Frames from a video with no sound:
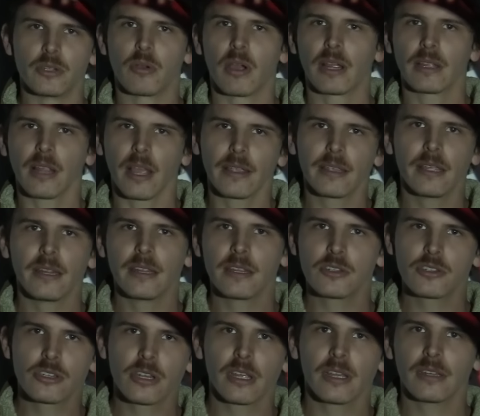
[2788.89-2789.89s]
do I like eating
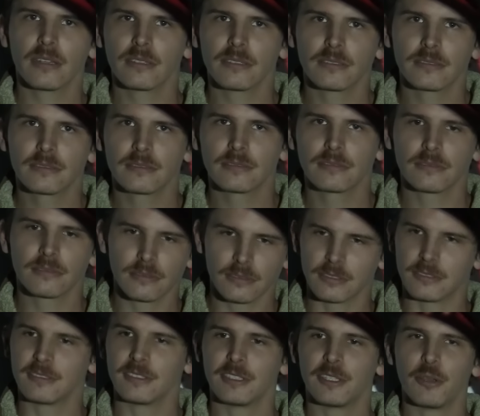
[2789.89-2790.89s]
shit?
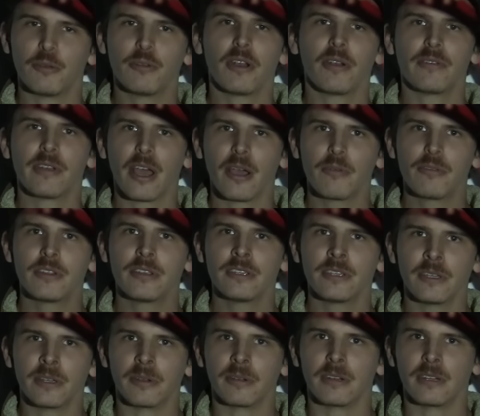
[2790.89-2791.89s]
You don't know, do
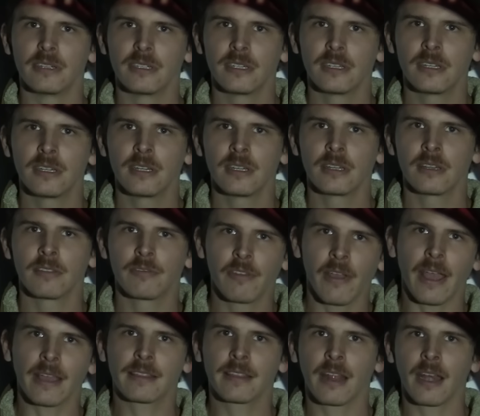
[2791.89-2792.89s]
you? The
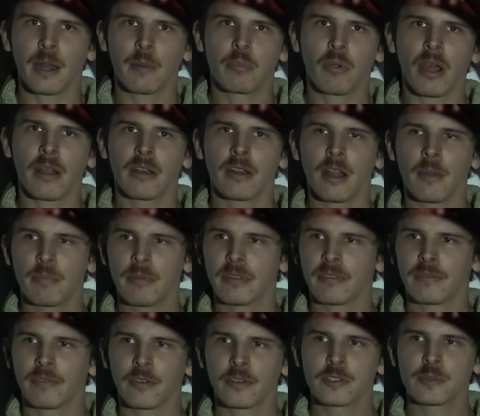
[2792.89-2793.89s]
fact that I brought it up in
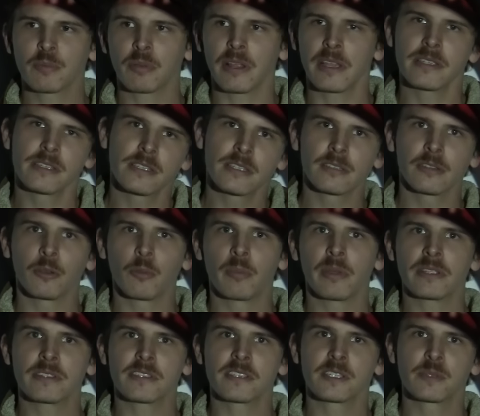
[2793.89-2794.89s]
the first place is a little
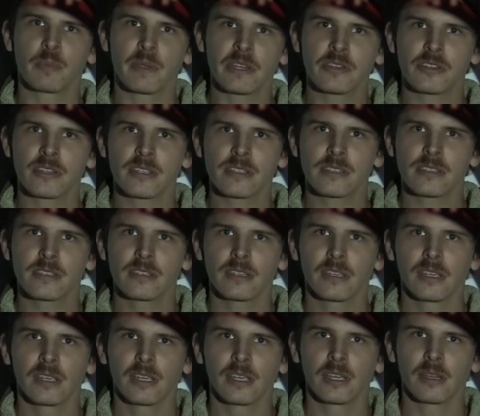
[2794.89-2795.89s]
bit suspicious,
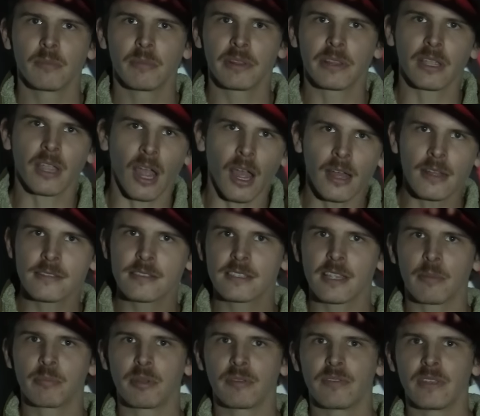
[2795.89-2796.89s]
but the
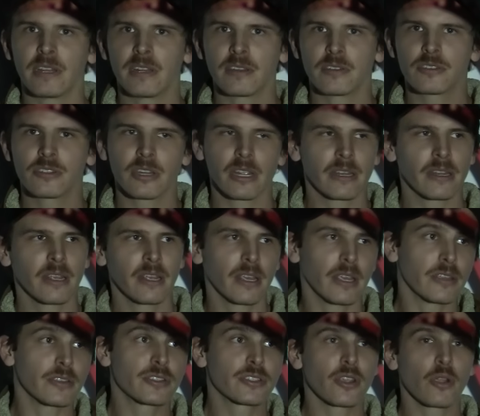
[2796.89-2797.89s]
concept of eating shit
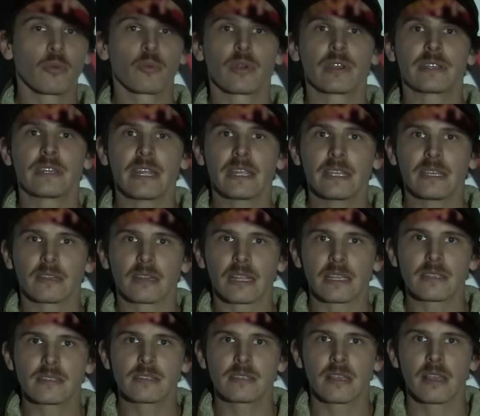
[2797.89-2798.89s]
is so
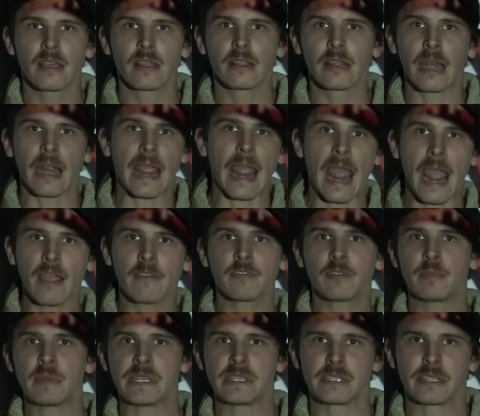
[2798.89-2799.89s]
ridiculous that I have
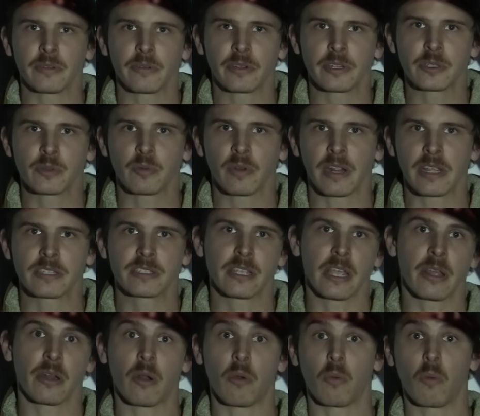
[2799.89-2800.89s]
to be serious when I
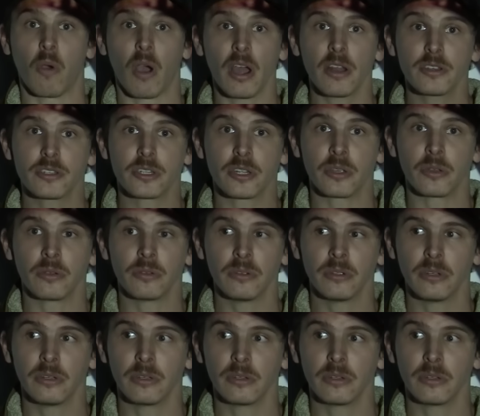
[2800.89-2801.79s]
say I don't want to.